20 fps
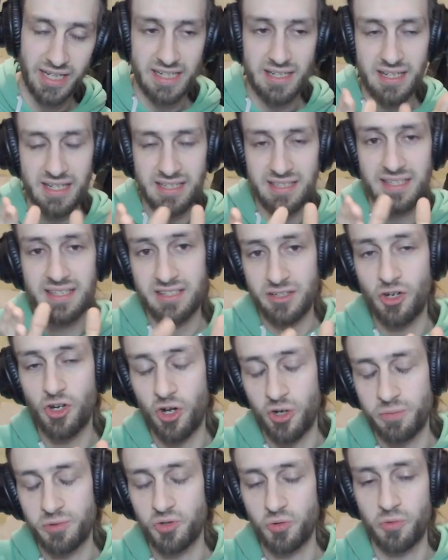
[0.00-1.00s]
this is an
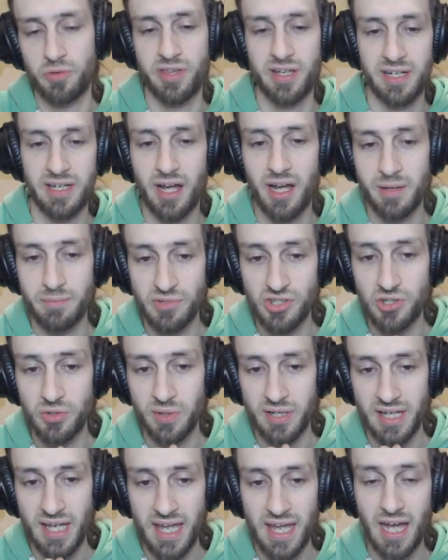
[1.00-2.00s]
optional thing that I'm
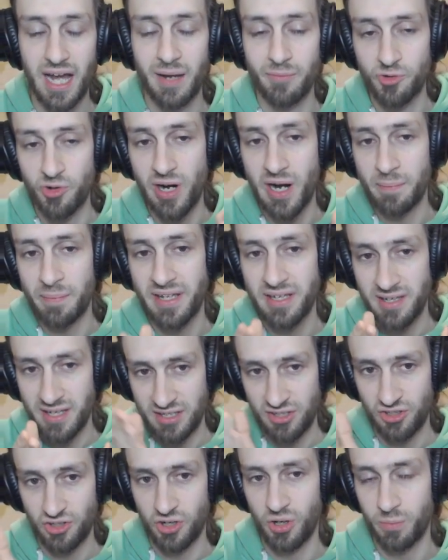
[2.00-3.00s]
doing here. I'm grabbing this
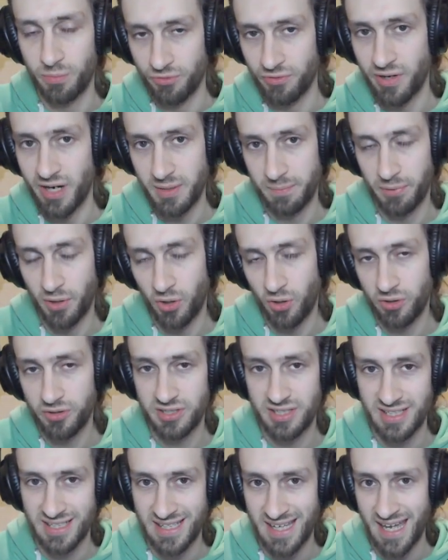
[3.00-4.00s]
top right pot to
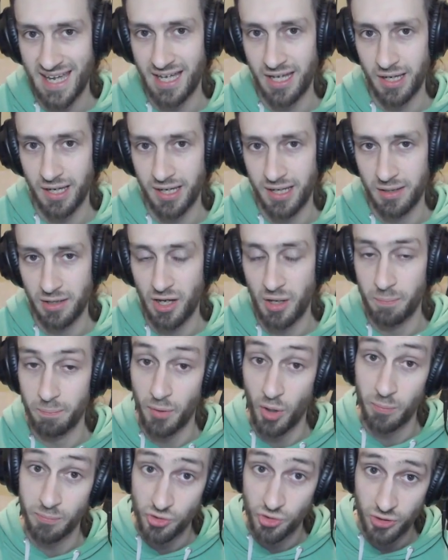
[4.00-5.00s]
get a
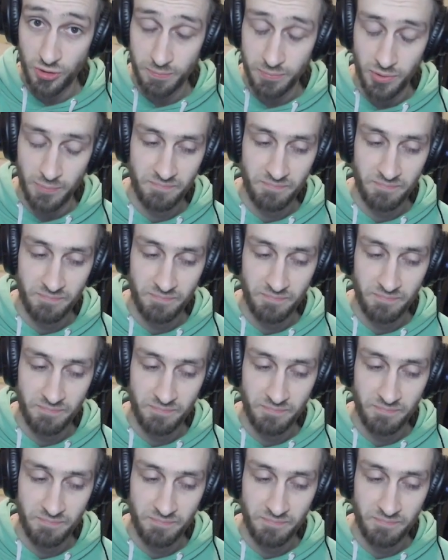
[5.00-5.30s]
bomb drop.